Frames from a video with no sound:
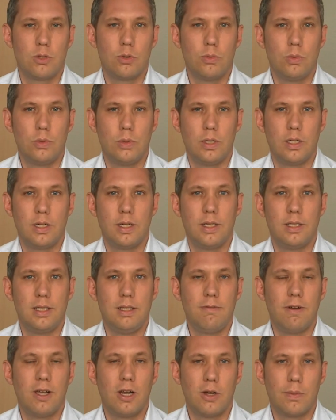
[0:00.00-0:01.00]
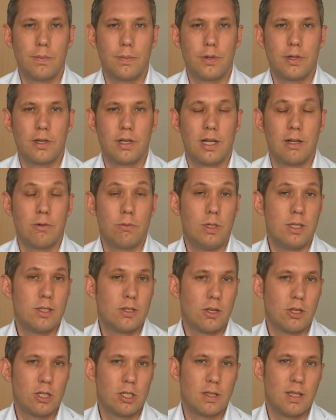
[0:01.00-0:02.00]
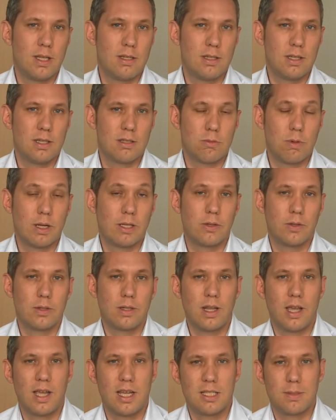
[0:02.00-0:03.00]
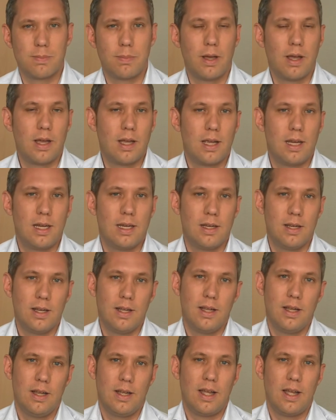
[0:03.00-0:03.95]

to develop a research that is recognized by